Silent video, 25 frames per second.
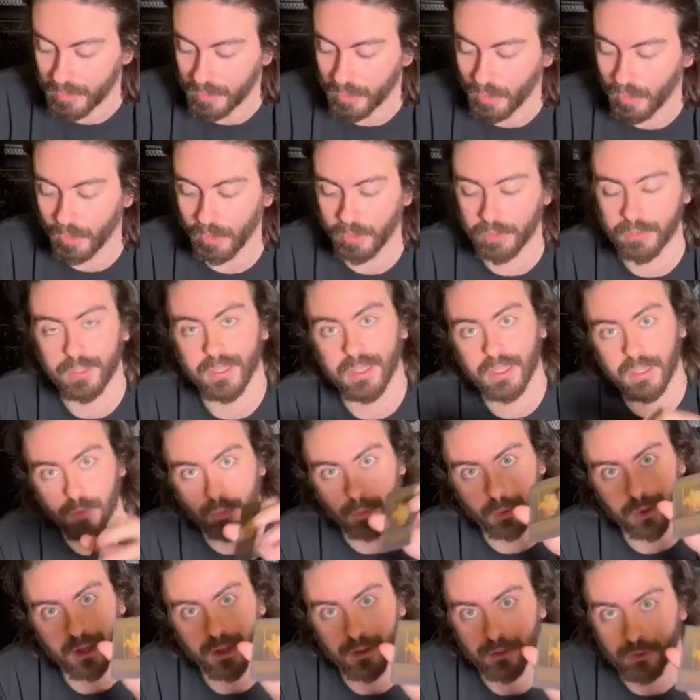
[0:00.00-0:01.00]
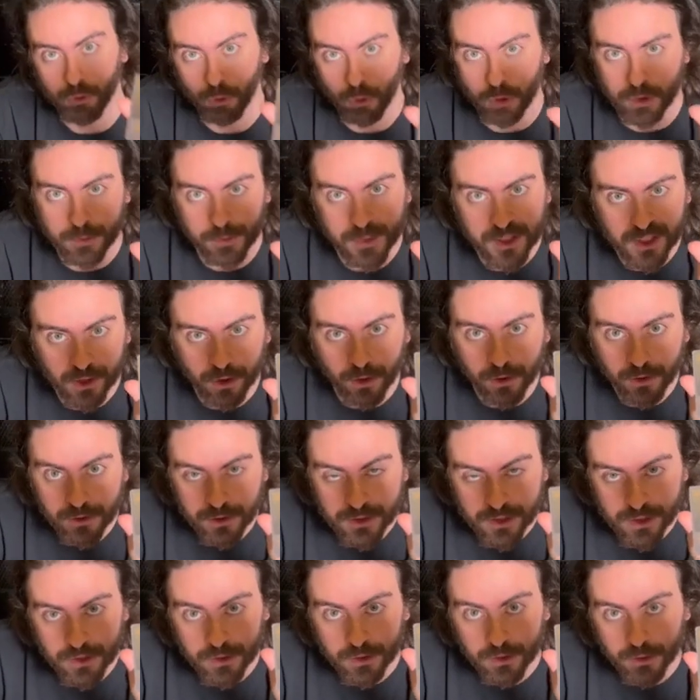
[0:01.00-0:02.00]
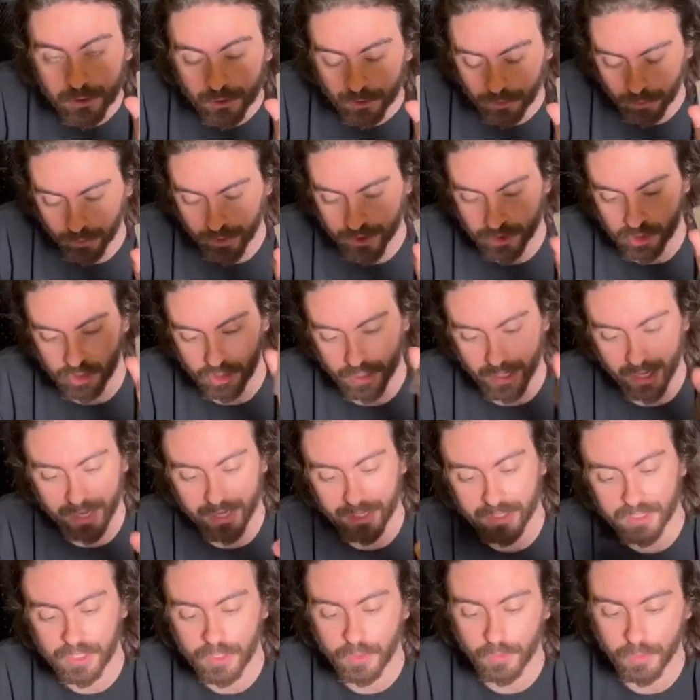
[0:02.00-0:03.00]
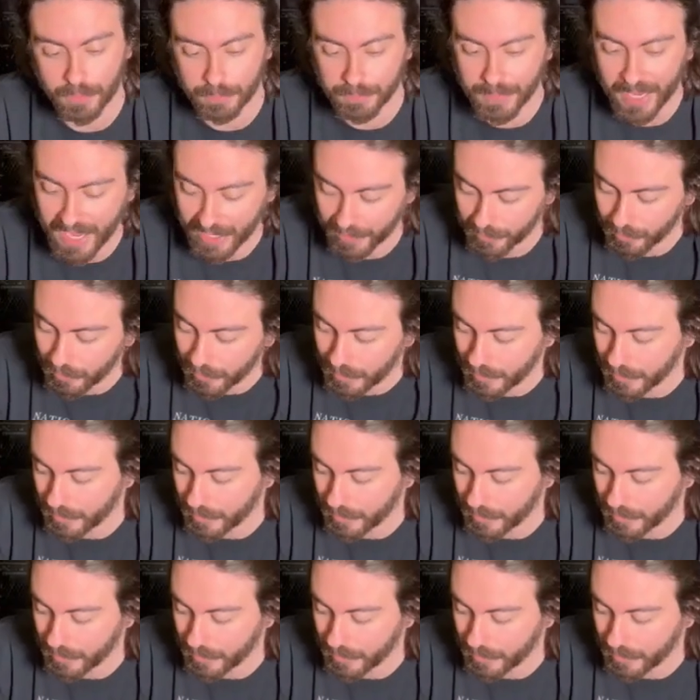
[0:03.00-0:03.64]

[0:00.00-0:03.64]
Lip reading: are the reinforcement cards, which aid you in battle,